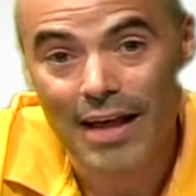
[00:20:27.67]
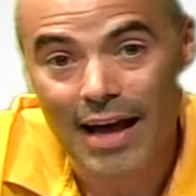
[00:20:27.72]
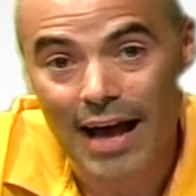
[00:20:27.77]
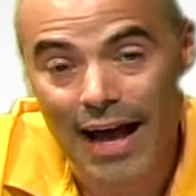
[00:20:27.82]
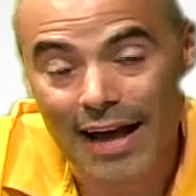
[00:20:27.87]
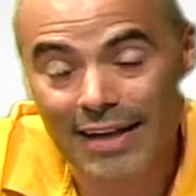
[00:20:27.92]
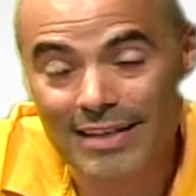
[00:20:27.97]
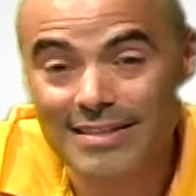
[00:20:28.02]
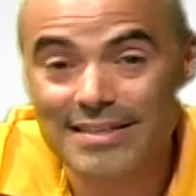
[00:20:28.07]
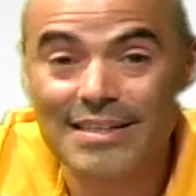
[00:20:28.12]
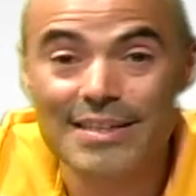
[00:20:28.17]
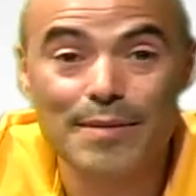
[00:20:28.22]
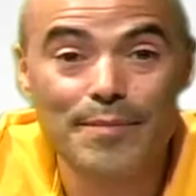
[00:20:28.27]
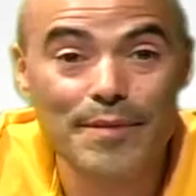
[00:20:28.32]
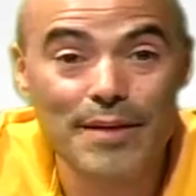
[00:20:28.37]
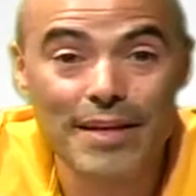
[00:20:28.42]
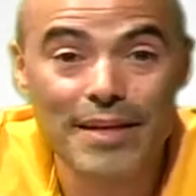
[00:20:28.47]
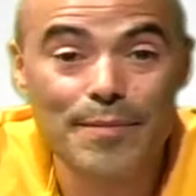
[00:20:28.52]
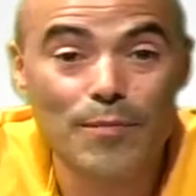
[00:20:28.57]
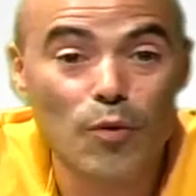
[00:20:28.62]
I could see them
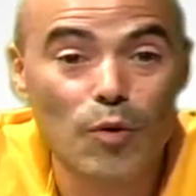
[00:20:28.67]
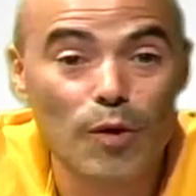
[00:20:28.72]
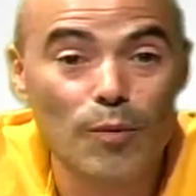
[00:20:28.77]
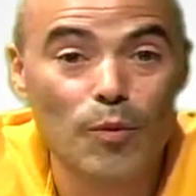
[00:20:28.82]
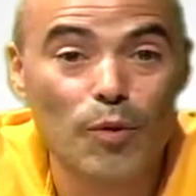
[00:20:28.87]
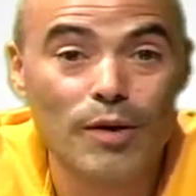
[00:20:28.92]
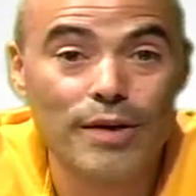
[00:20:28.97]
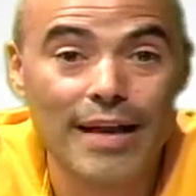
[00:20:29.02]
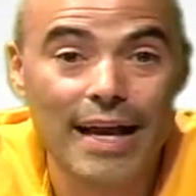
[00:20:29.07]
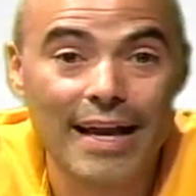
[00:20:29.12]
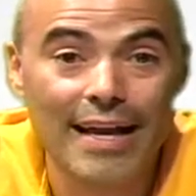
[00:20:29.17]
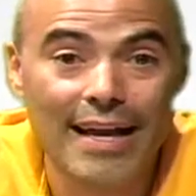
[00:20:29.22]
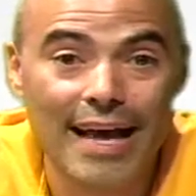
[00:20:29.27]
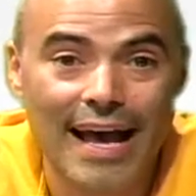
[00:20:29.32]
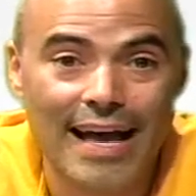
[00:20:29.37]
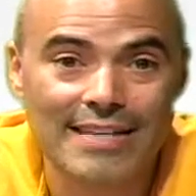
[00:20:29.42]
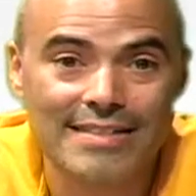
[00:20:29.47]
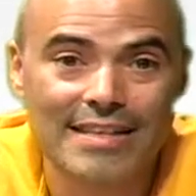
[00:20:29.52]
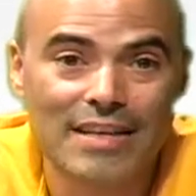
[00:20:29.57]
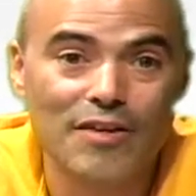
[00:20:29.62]
needing more and more data
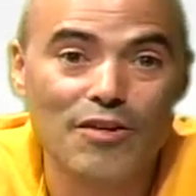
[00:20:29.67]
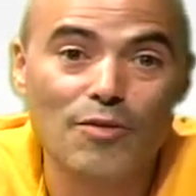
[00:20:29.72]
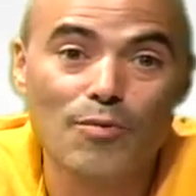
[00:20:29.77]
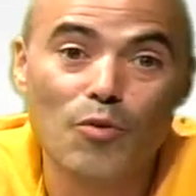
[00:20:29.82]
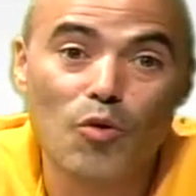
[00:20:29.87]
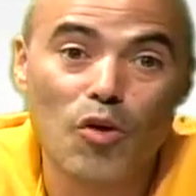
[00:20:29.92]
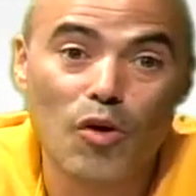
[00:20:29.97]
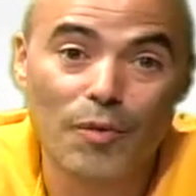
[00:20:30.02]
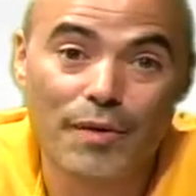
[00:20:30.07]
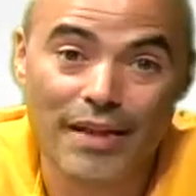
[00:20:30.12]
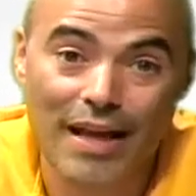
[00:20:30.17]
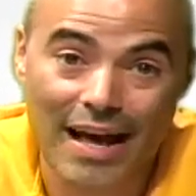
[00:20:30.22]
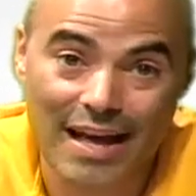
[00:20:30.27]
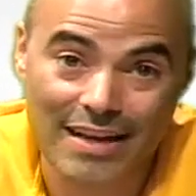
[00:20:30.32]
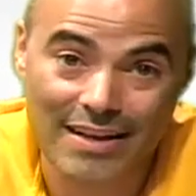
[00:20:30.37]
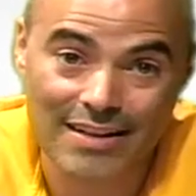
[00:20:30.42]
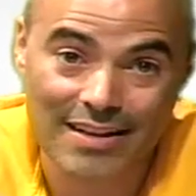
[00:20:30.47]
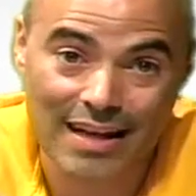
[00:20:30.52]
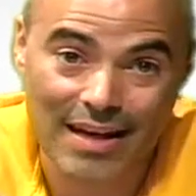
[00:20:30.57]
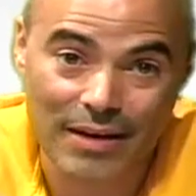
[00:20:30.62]
as they do more with
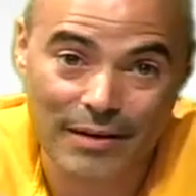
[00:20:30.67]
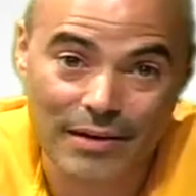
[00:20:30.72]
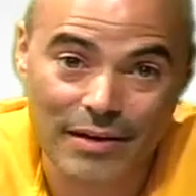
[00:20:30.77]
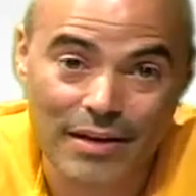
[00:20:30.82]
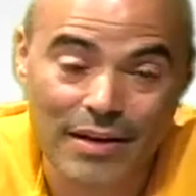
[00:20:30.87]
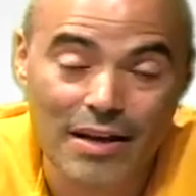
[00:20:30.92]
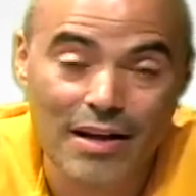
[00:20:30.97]
iCloud.